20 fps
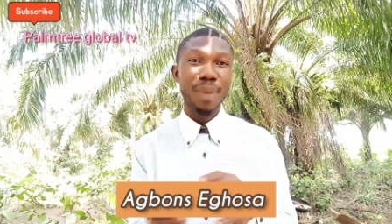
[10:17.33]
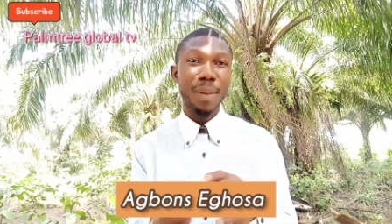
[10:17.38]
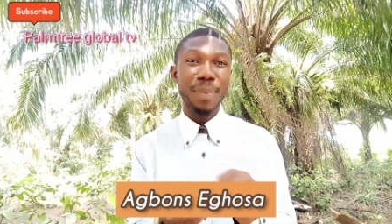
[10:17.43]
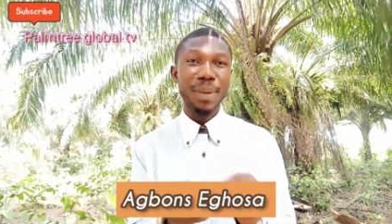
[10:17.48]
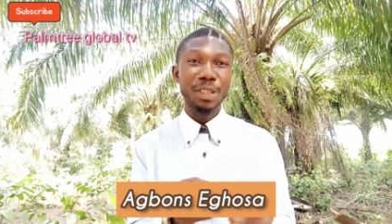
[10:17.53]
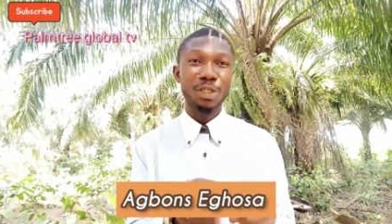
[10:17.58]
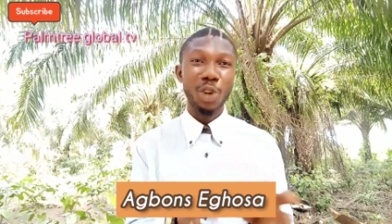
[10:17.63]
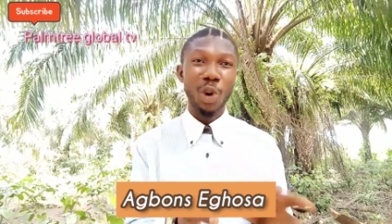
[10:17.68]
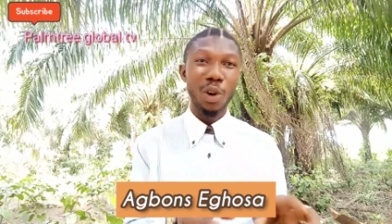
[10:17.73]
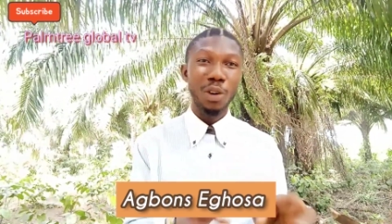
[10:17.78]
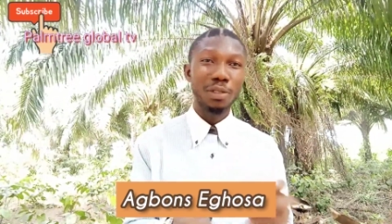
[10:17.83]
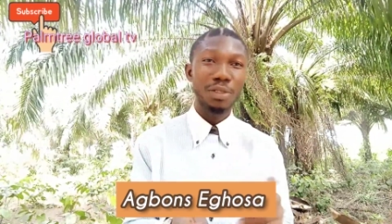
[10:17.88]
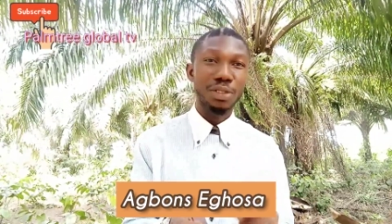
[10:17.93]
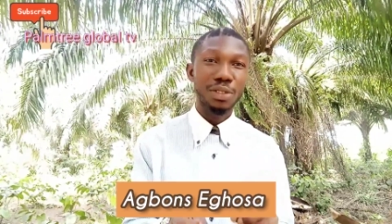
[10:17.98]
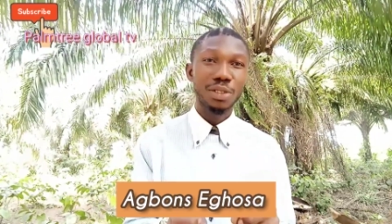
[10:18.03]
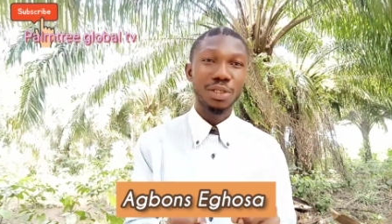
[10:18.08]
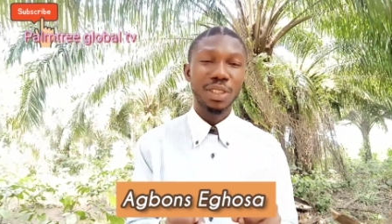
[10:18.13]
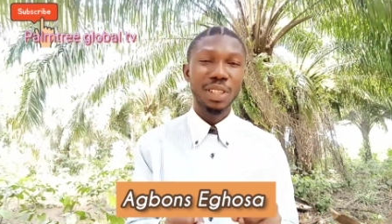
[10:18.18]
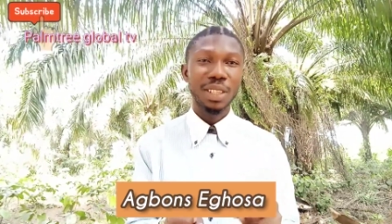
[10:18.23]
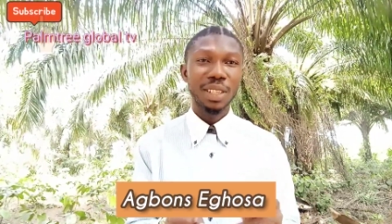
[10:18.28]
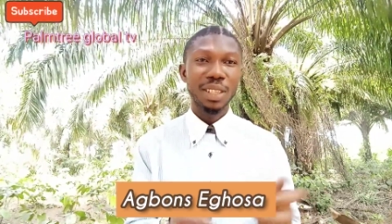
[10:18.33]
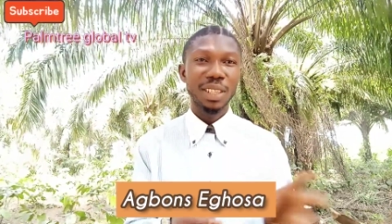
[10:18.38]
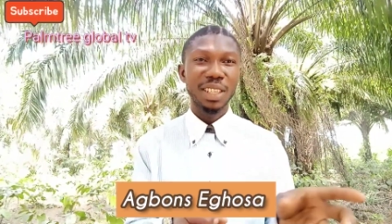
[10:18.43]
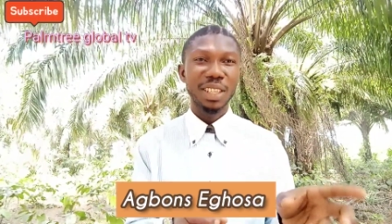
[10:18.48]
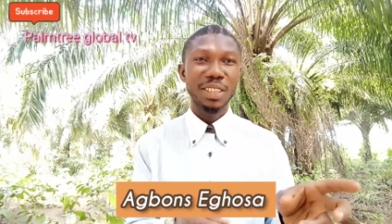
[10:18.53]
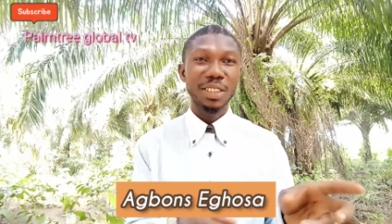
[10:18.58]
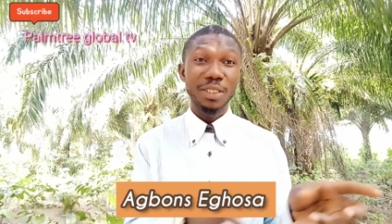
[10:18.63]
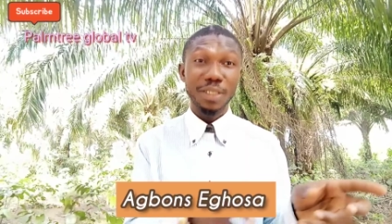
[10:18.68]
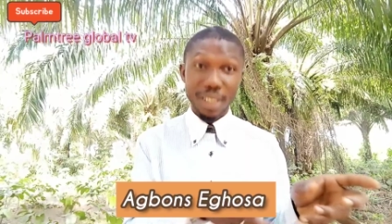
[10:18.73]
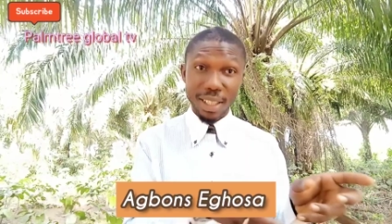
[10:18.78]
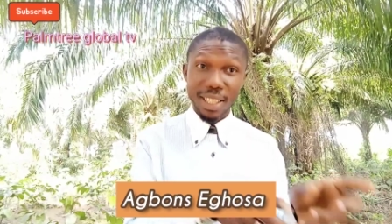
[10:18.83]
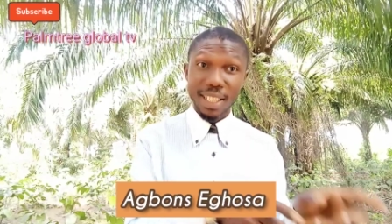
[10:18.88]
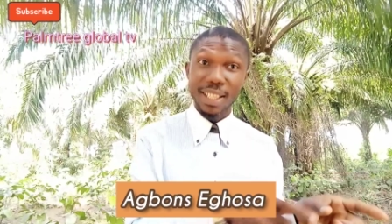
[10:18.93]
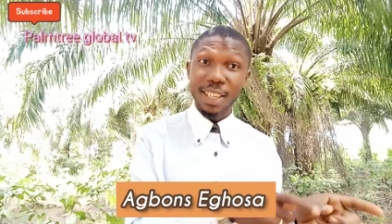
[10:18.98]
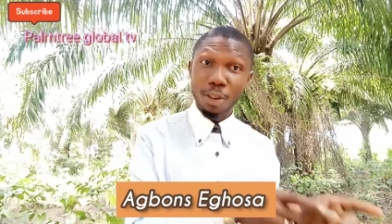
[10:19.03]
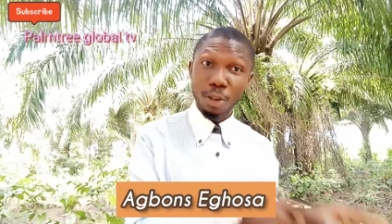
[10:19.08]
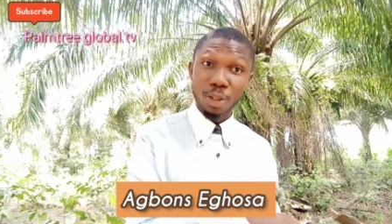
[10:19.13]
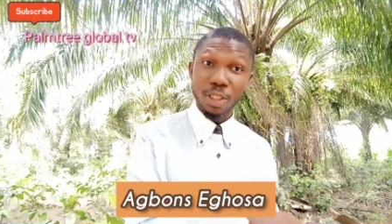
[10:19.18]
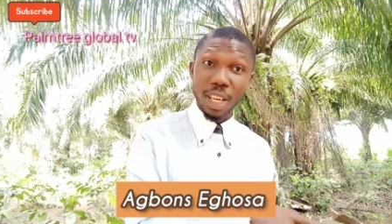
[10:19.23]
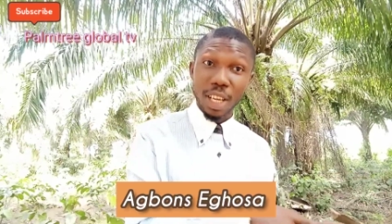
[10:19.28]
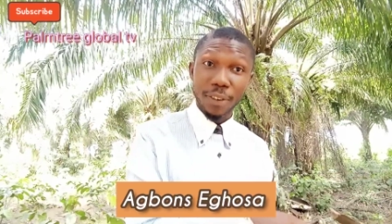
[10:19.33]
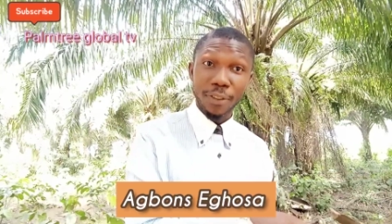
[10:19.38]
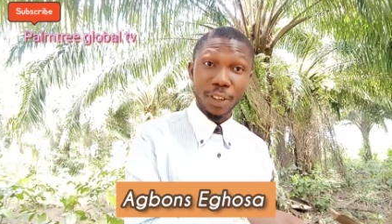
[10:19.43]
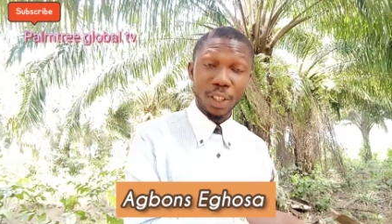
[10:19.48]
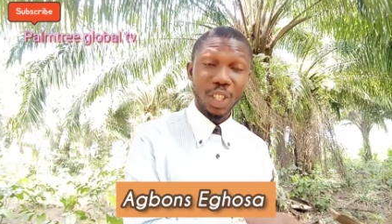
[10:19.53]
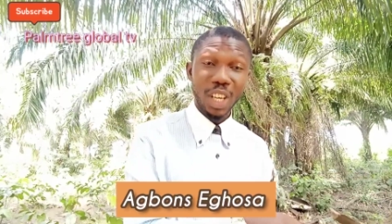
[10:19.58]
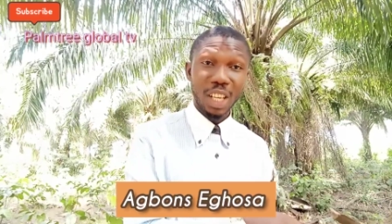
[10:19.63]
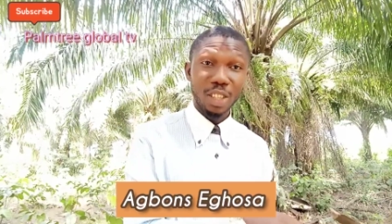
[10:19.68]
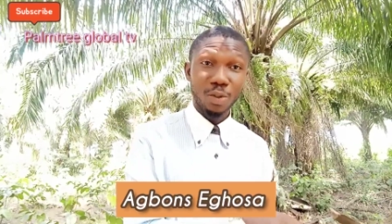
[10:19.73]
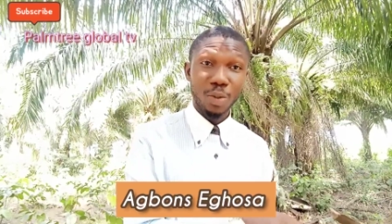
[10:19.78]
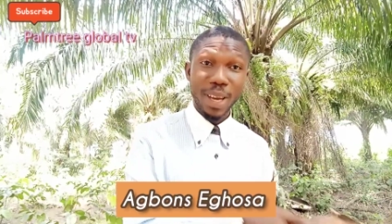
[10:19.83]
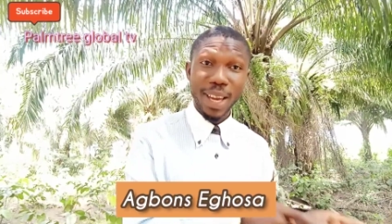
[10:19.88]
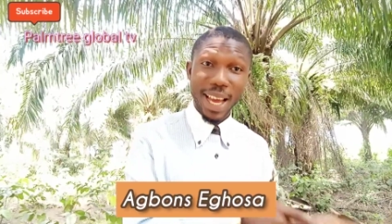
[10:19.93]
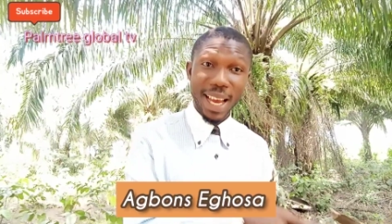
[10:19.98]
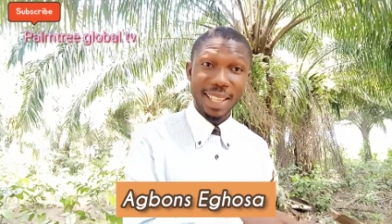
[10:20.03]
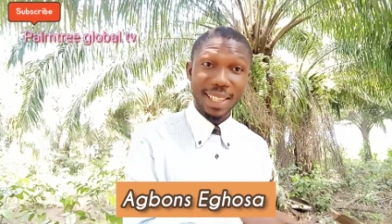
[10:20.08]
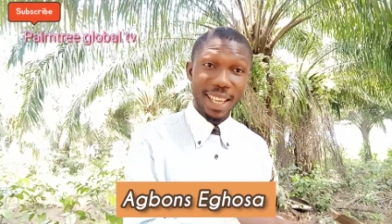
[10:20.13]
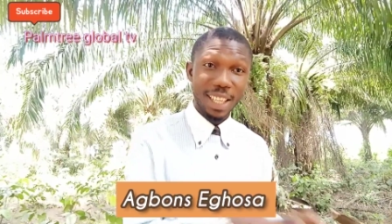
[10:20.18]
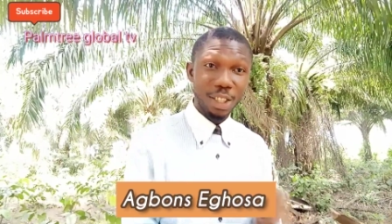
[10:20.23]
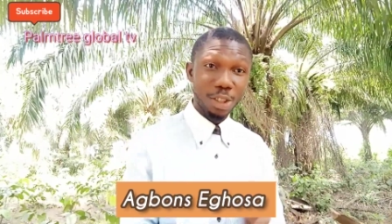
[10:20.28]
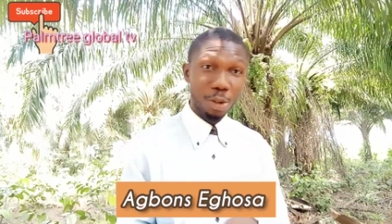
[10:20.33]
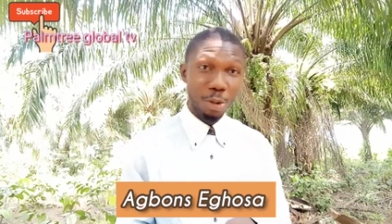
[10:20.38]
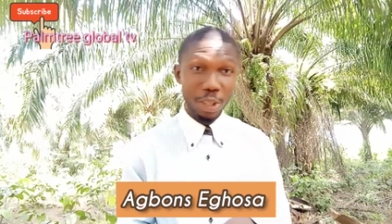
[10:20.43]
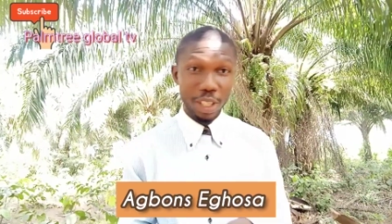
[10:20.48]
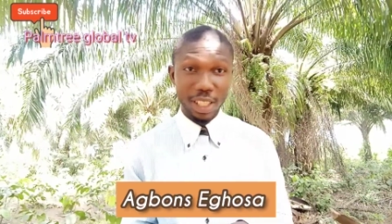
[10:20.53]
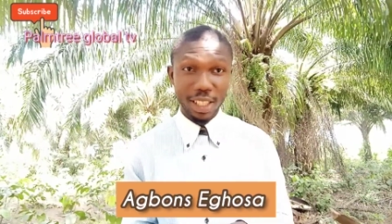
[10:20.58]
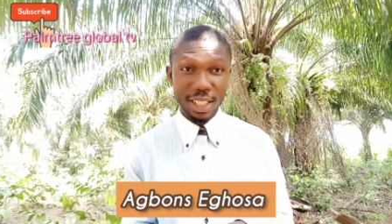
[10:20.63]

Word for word: get cocoyam and be selling it, roast it and sell.